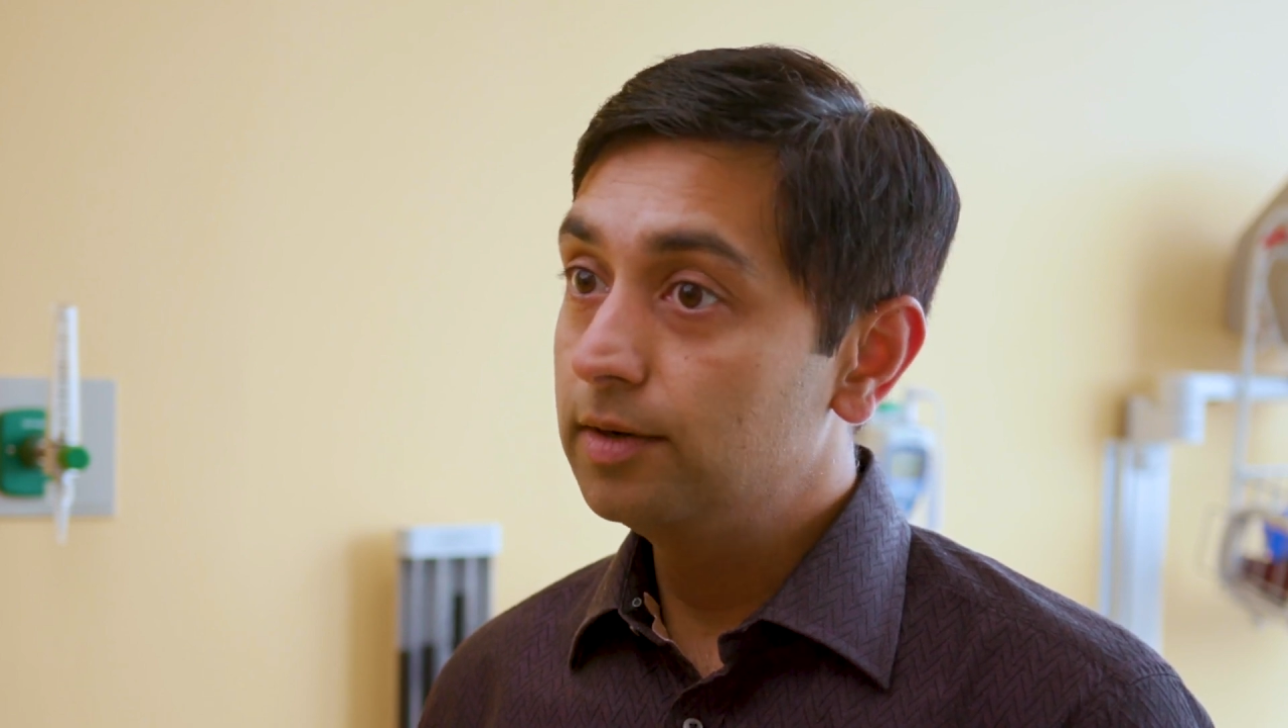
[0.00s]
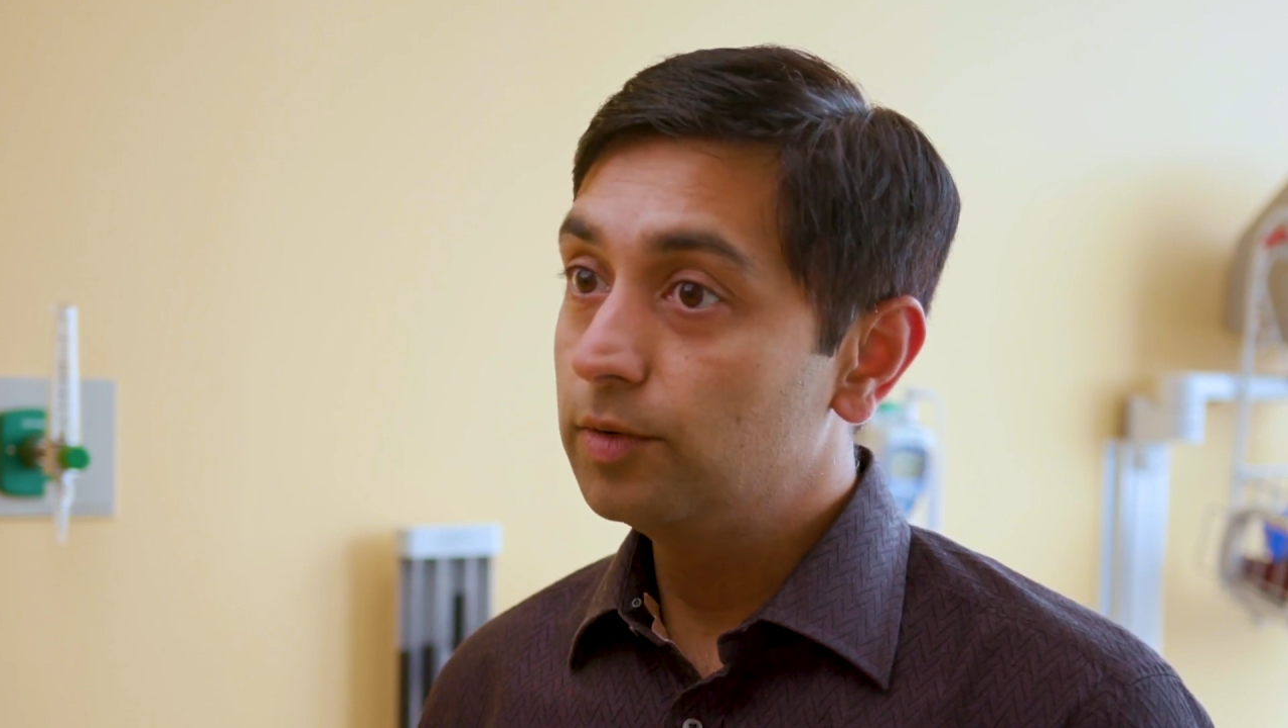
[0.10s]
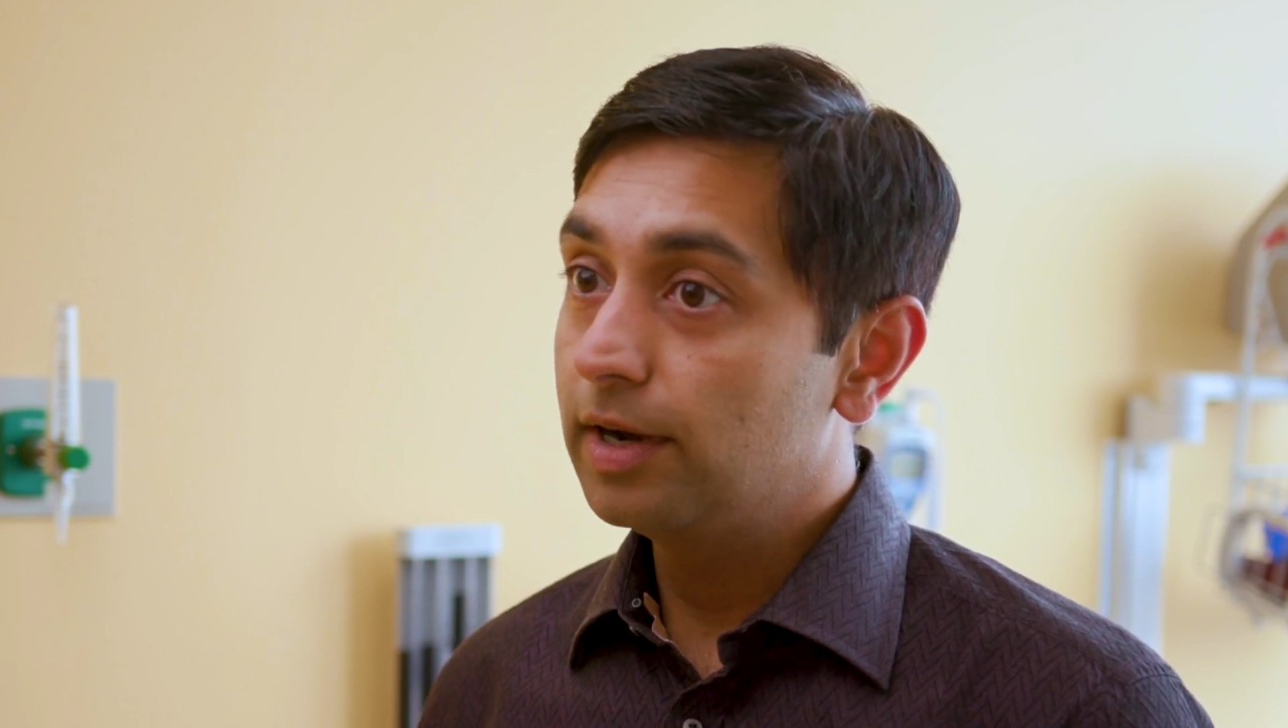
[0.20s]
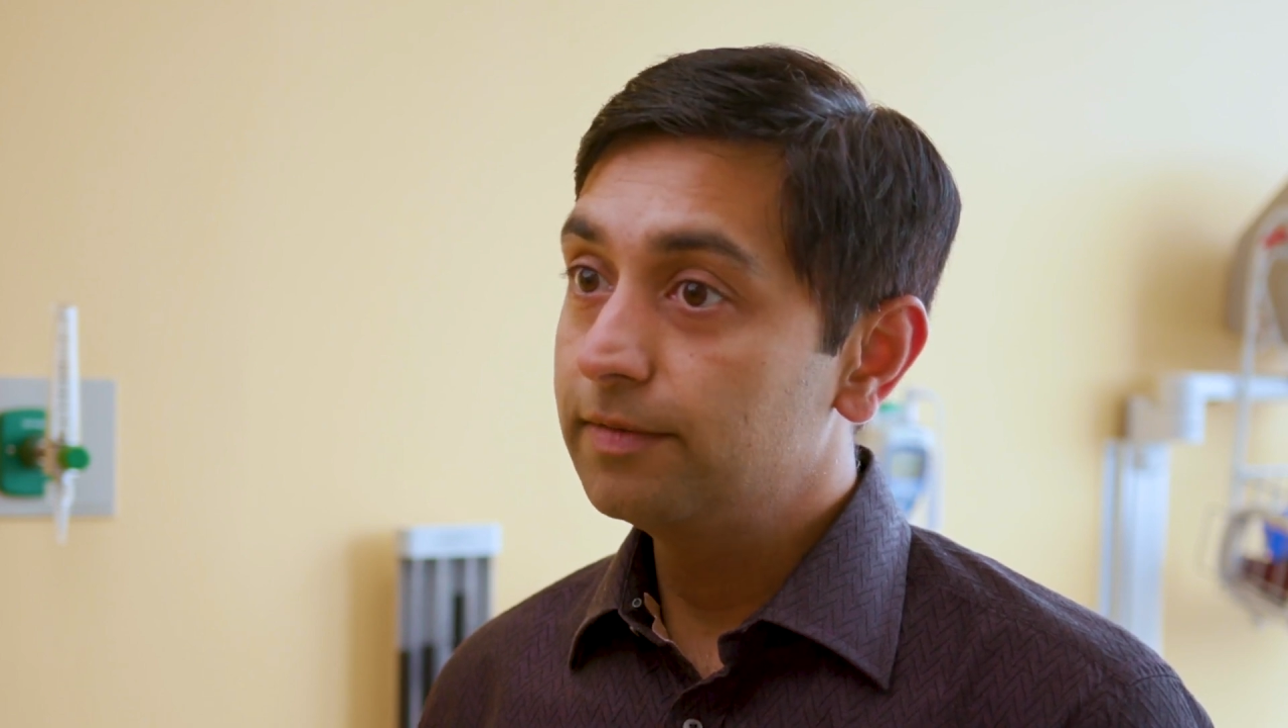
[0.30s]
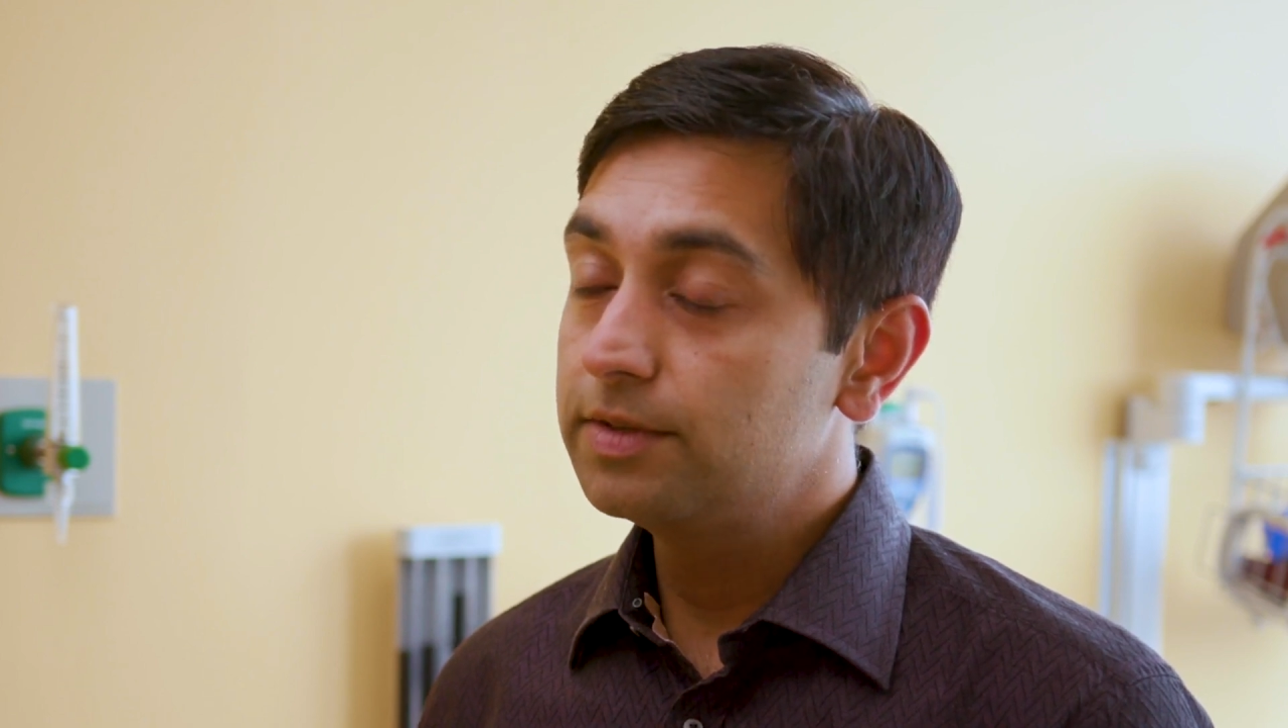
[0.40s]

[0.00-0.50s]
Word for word: who have